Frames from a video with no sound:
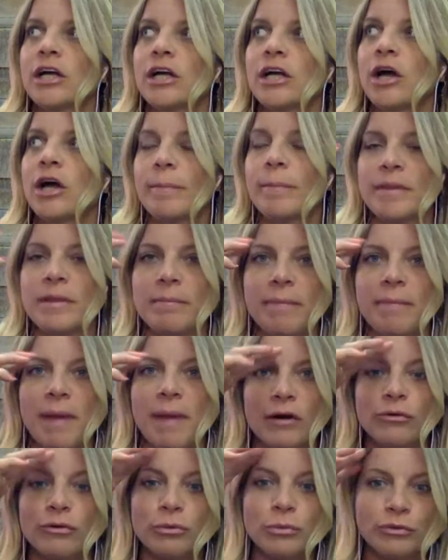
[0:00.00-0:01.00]
go up in the
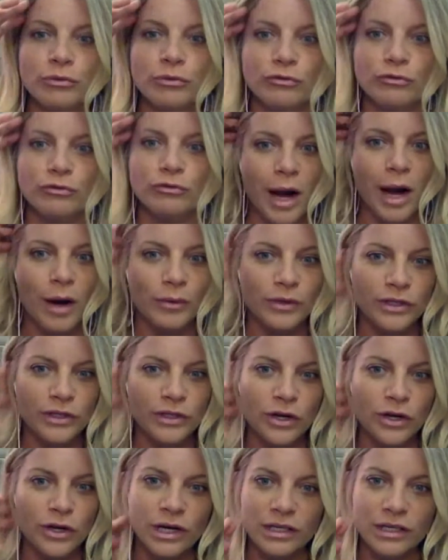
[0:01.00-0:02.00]
back room of Power
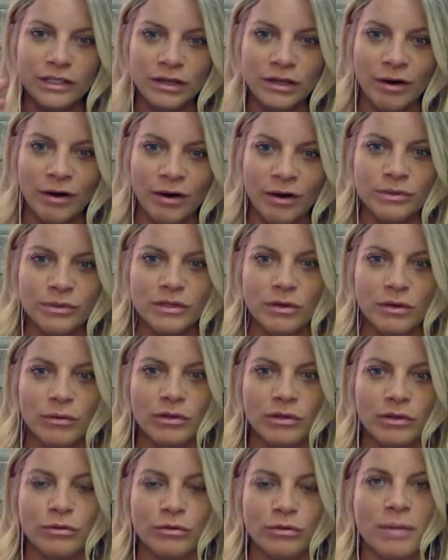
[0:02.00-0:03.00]
Yoga, you know, I was
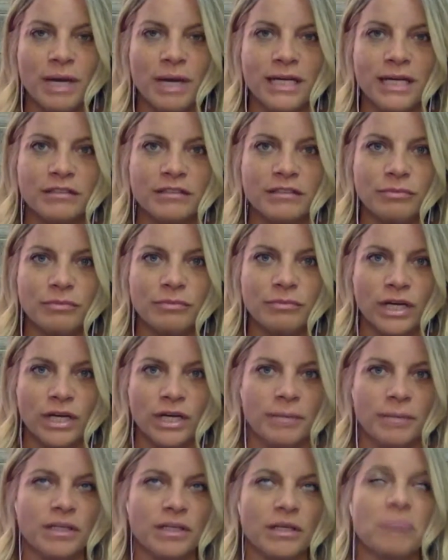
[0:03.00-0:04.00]
going through a massive
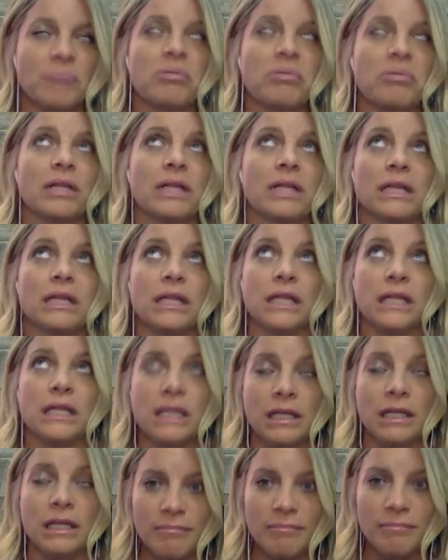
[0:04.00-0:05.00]
breakup and
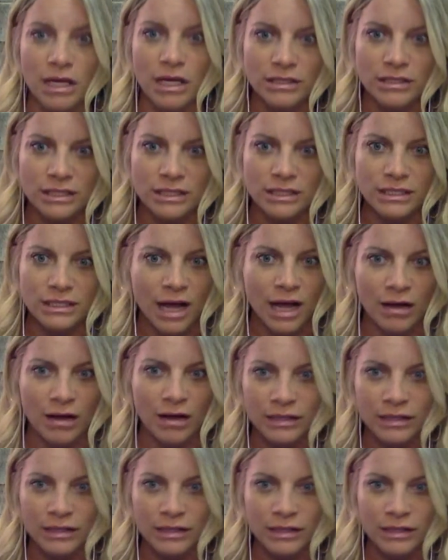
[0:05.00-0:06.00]
completely melting
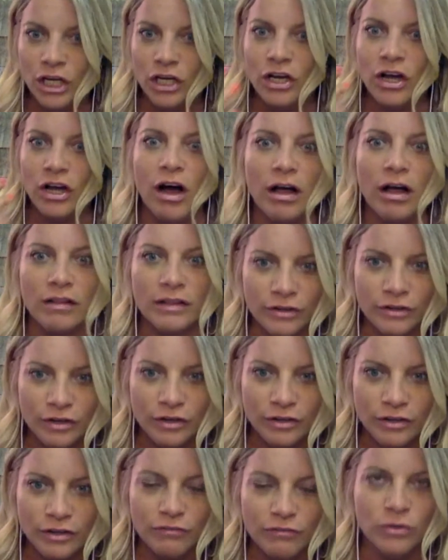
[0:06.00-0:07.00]
down, calling her
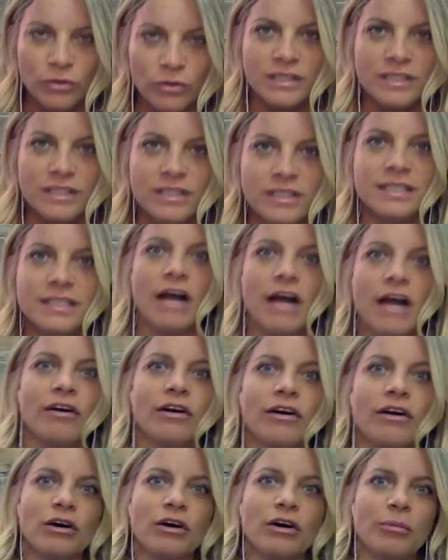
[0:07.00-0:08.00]
on the phone
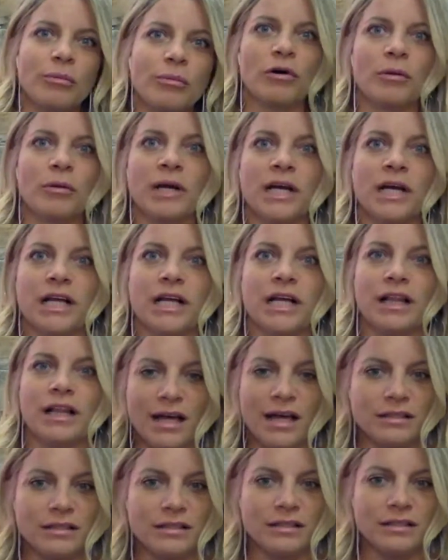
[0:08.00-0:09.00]
hysterical before my
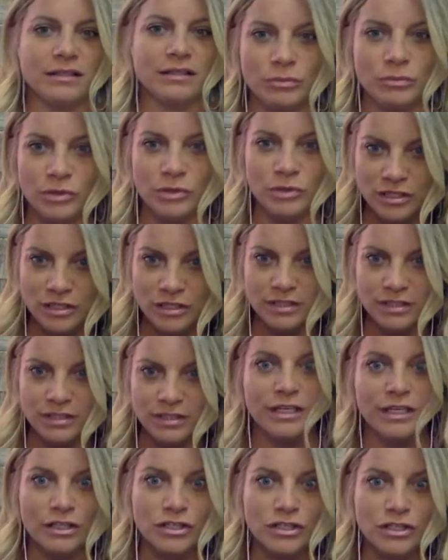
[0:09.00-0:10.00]
class. And she would just
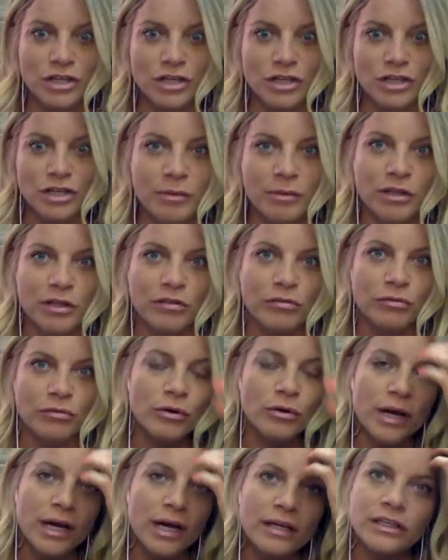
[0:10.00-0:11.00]
talk me
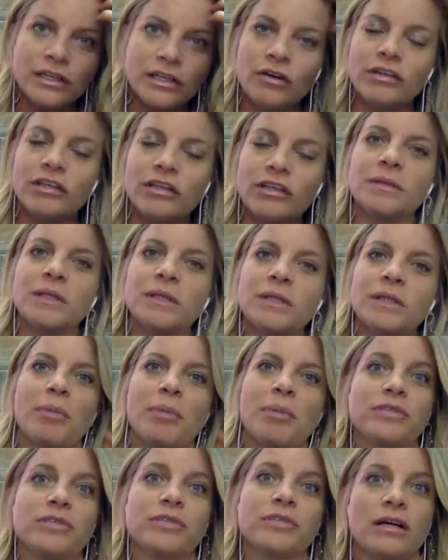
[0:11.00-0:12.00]
through it, you know, give me the
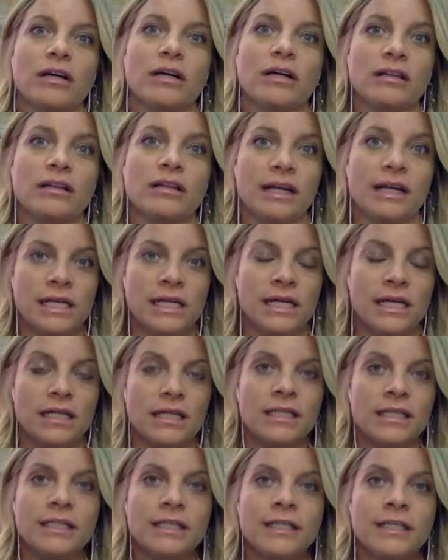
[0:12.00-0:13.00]
pep talk that I
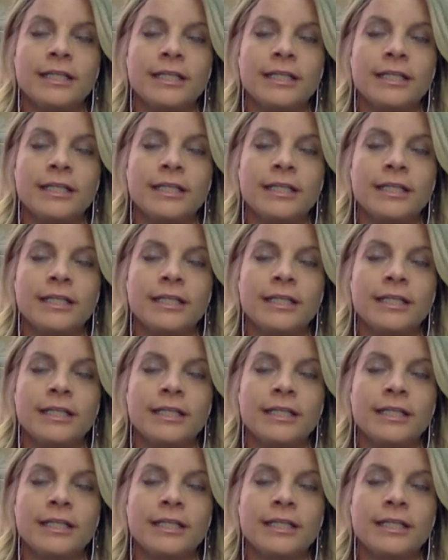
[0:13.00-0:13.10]
needed.